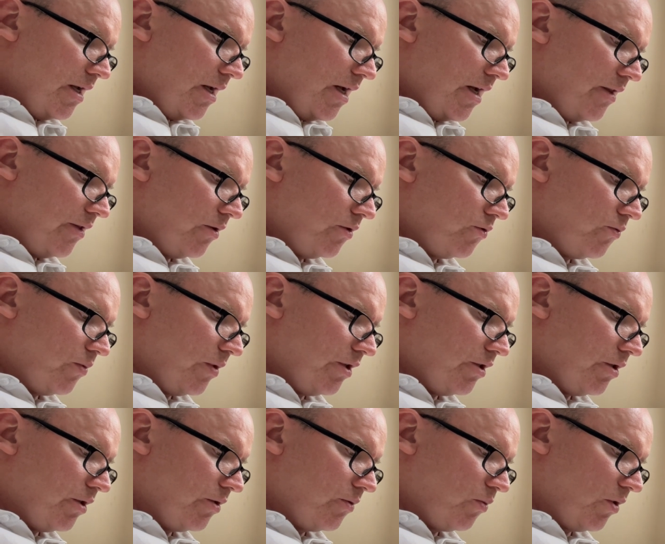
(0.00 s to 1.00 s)
And those
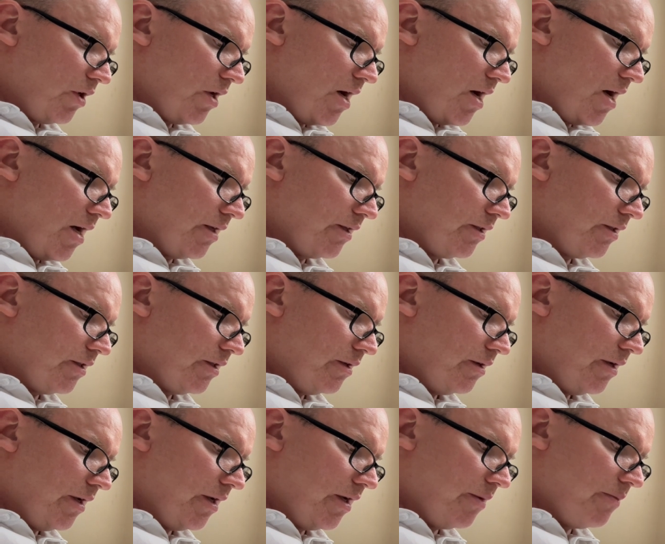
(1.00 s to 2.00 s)
riches were lost
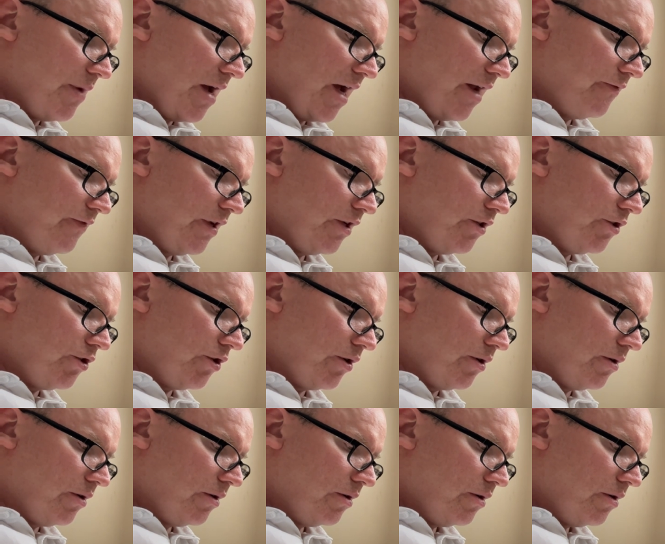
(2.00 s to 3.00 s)
in a bad
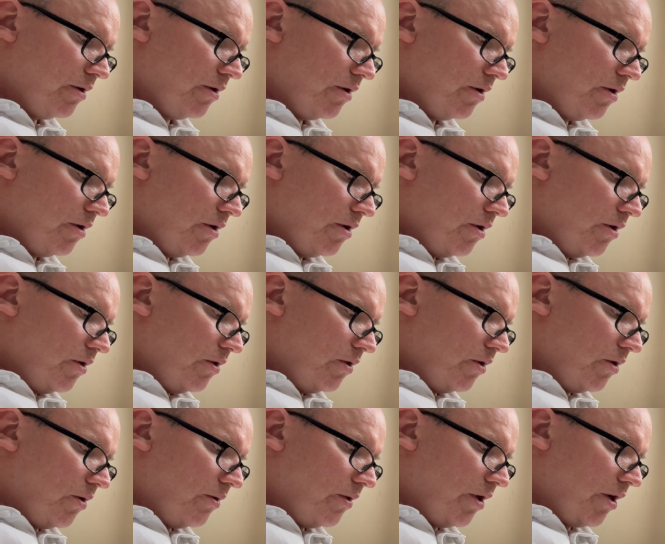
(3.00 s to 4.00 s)
venture.
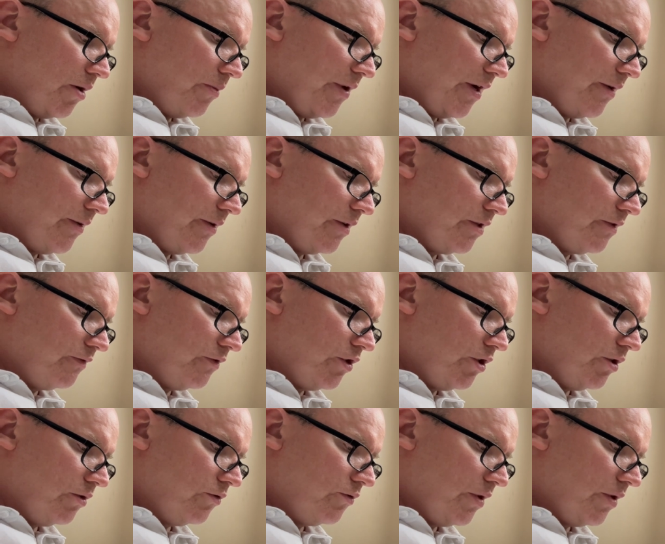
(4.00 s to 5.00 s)
Though they are parents of
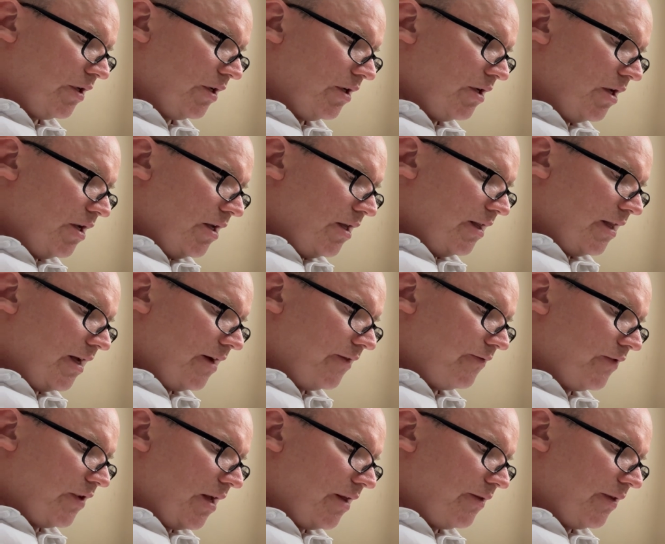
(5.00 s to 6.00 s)
children, they have
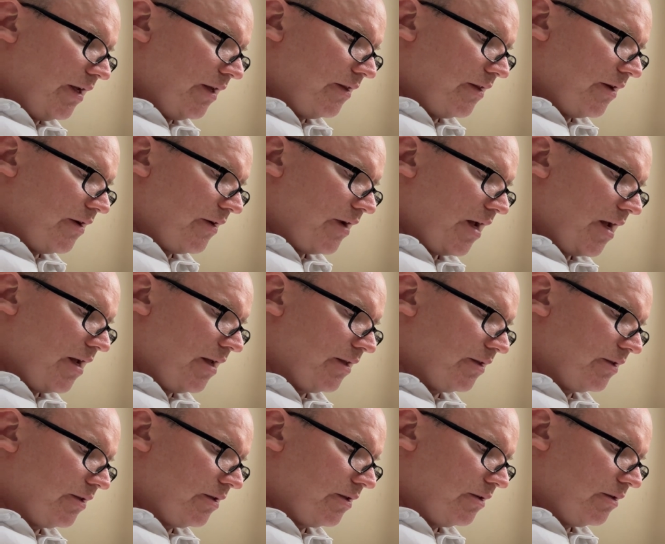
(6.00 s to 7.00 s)
nothing in their
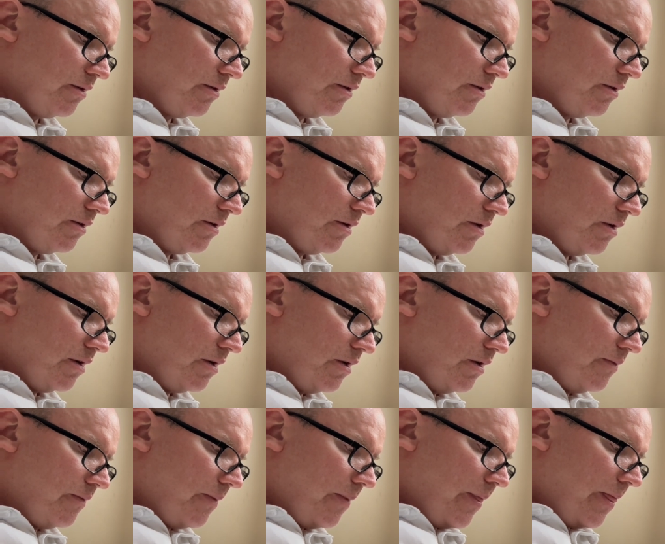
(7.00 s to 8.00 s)
hands.
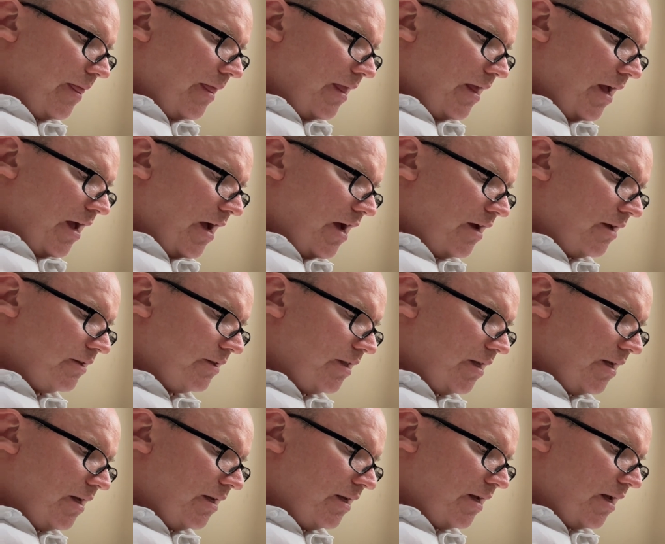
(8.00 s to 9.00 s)
As
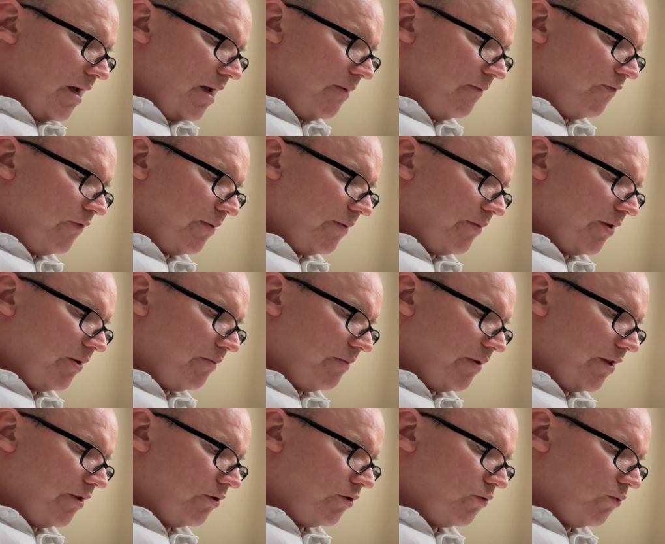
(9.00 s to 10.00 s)
they came from their
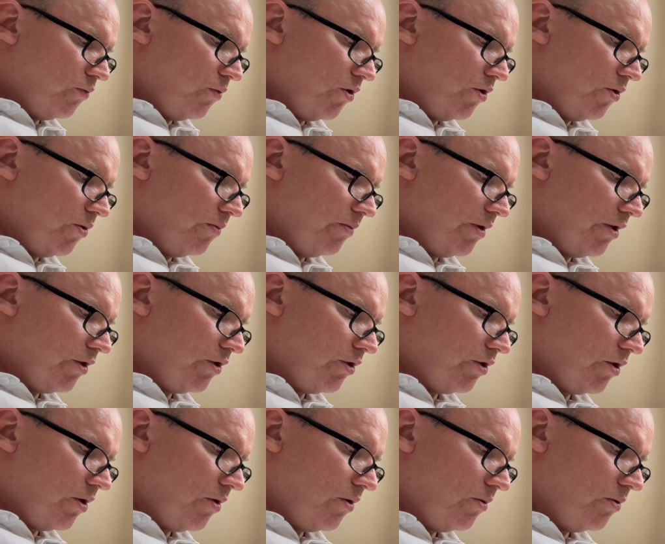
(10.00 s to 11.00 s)
mother's womb,
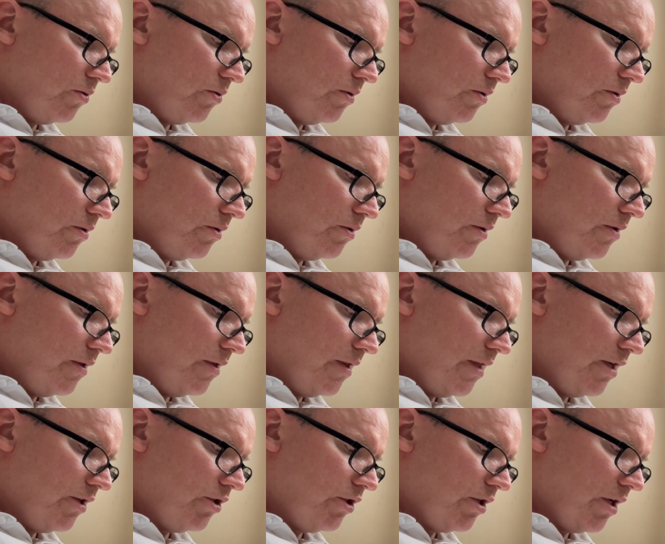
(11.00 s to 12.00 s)
so
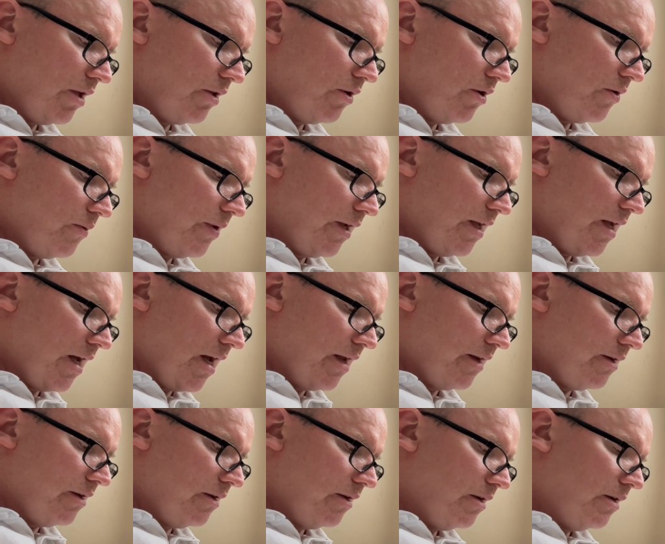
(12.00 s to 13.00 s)
they shall go again,